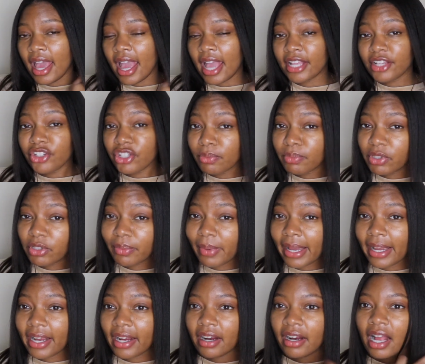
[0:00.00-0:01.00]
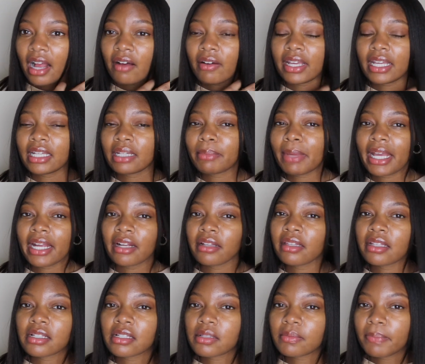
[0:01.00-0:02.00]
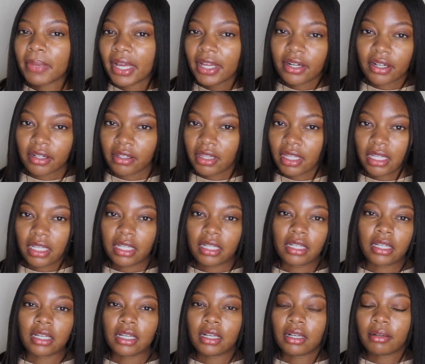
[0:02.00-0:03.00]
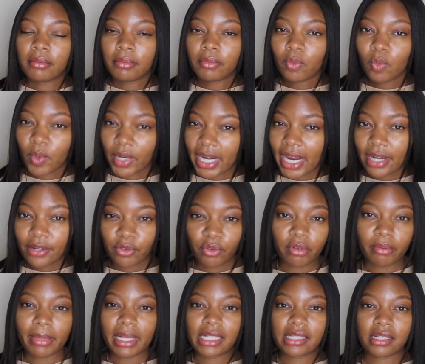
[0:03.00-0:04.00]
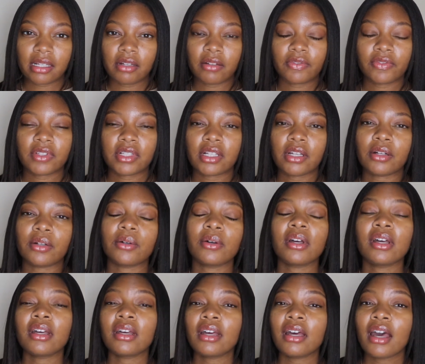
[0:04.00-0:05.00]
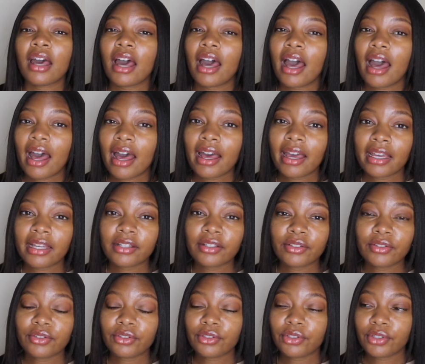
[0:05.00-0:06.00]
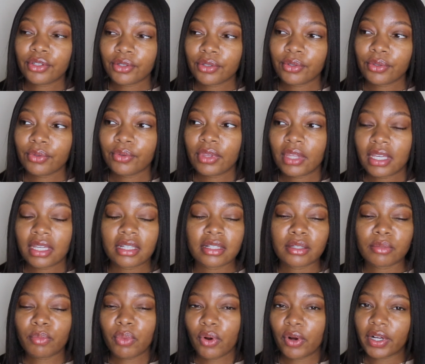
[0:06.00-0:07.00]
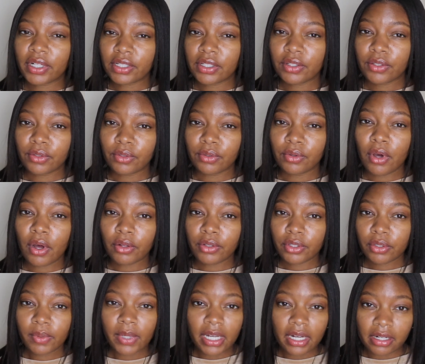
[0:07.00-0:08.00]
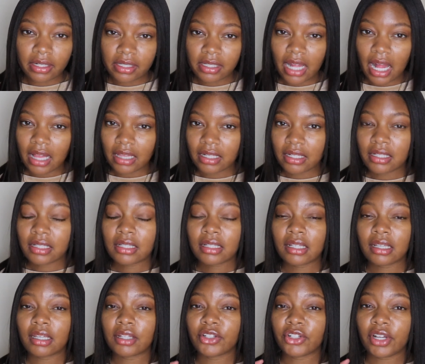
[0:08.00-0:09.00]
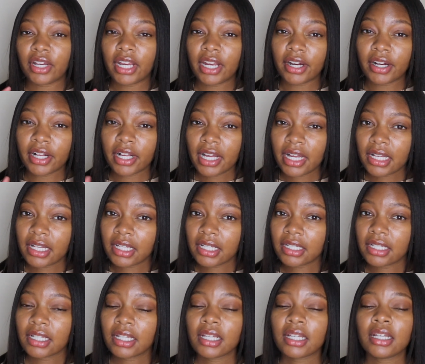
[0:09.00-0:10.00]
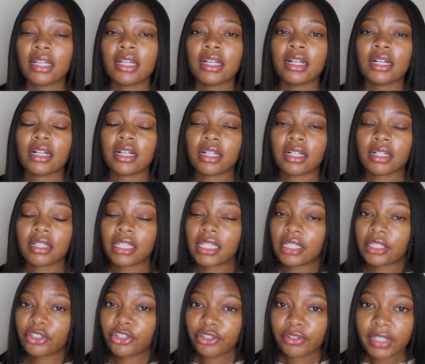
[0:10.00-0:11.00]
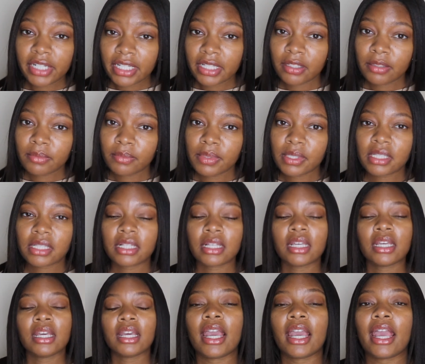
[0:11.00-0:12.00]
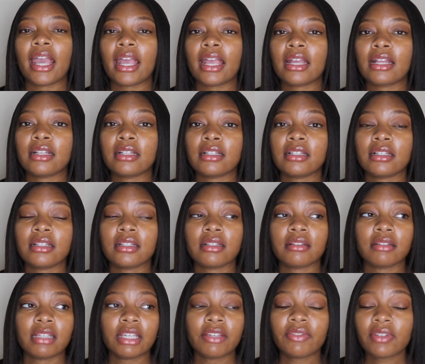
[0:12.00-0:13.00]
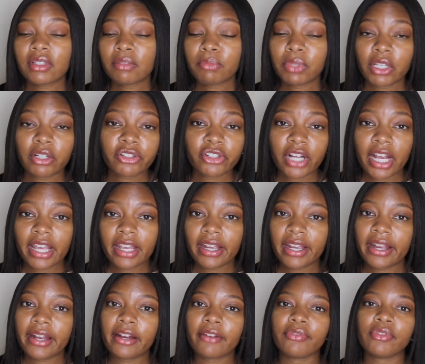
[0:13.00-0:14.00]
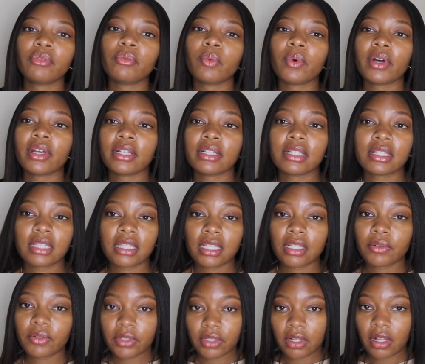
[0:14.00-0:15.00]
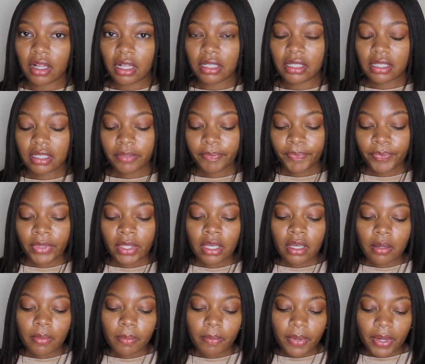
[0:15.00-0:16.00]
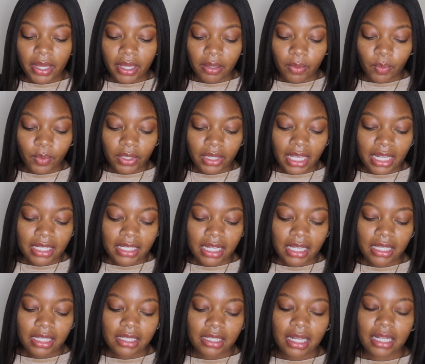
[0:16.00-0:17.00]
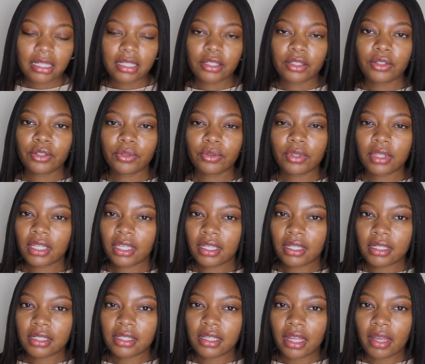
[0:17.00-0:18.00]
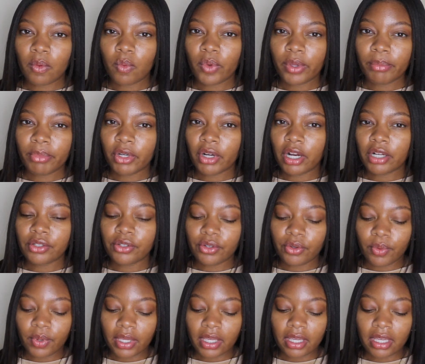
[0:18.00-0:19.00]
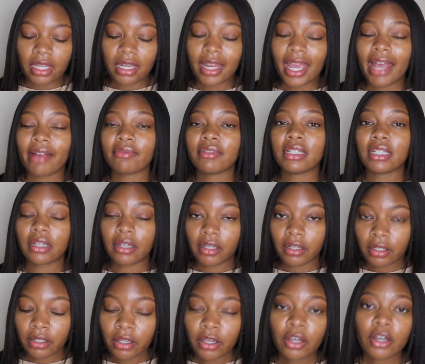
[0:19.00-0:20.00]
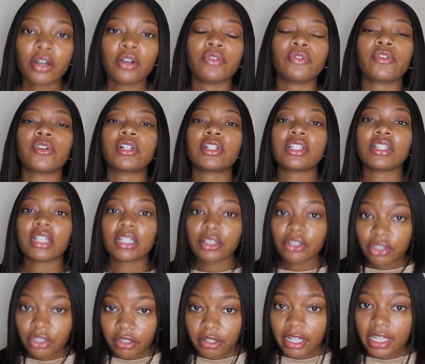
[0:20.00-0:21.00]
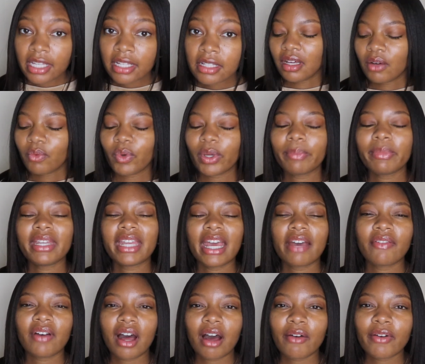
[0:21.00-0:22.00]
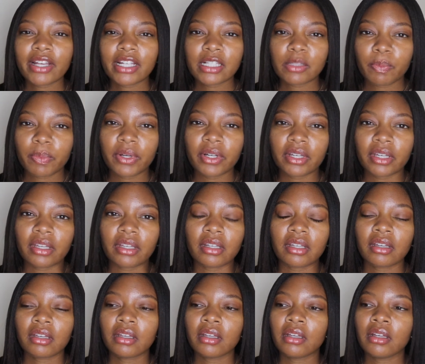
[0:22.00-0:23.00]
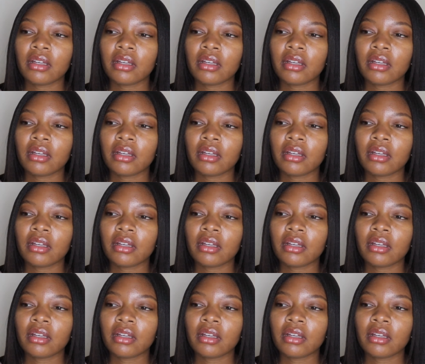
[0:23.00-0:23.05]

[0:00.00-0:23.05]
and she blew my hair out and my hair looks better than when I do it myself. So I do think it's important to go to a hairstylist to get your hair cut, uh, get trims, and even blow dry your hair if you want sleek results. But when they tell us not to do things that women are doing and have done for centuries, women have always put